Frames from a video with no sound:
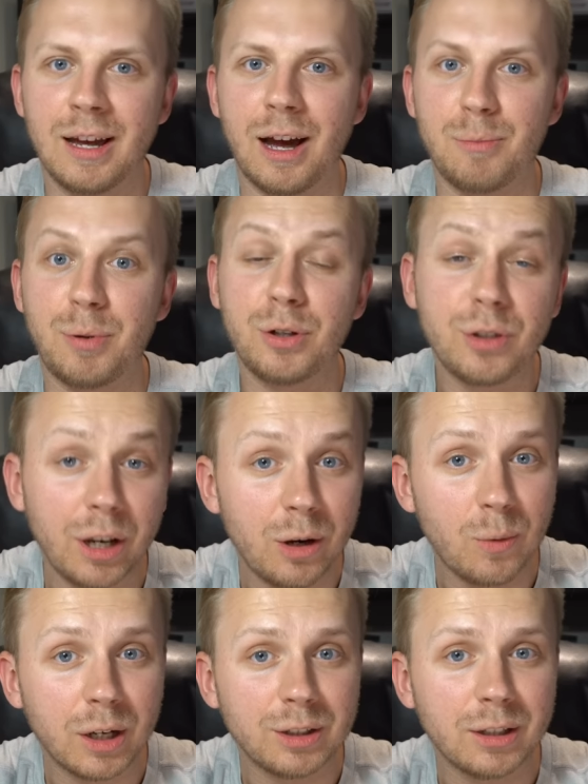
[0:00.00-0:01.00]
I appreciate
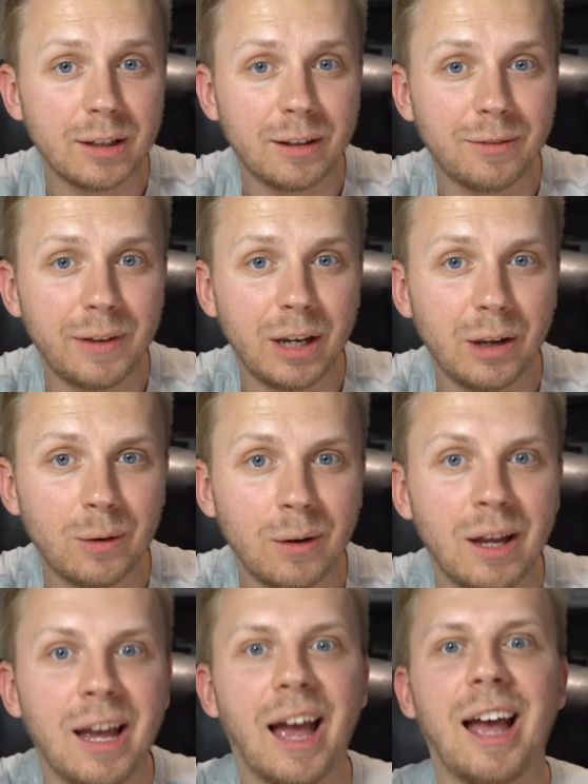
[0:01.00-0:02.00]
you watching this video
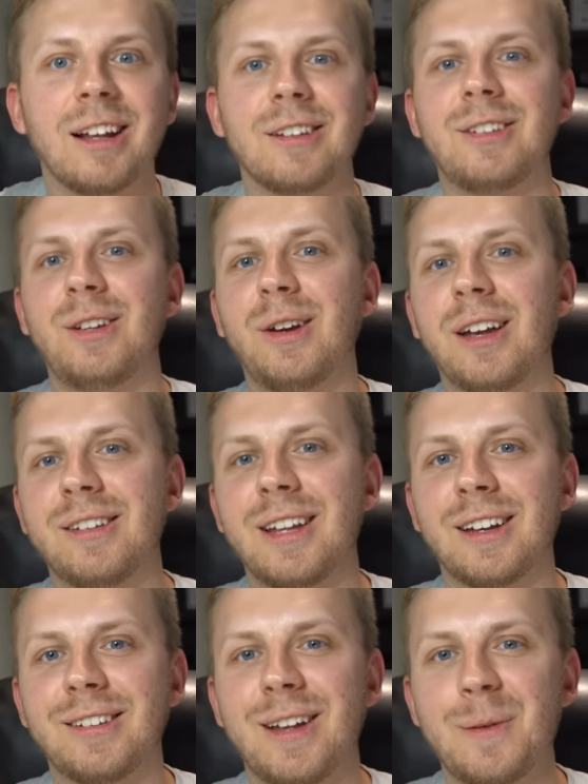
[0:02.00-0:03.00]
and I'll see you guys
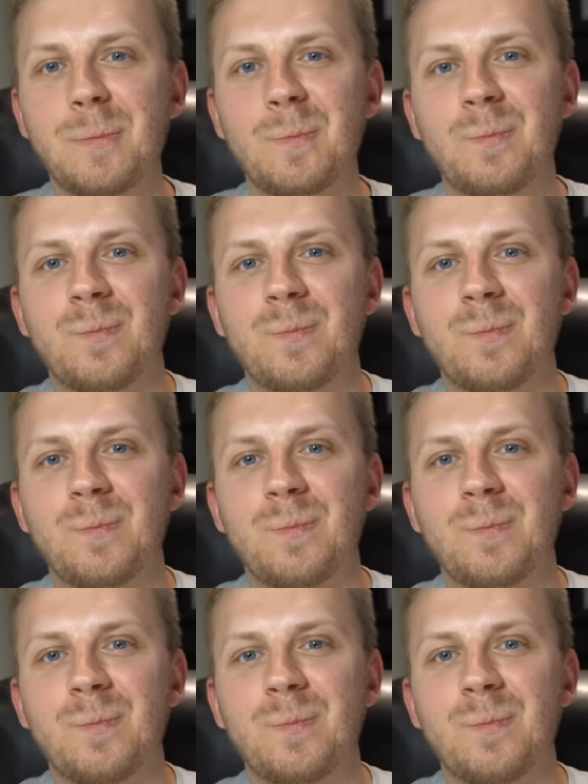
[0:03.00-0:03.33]
next time.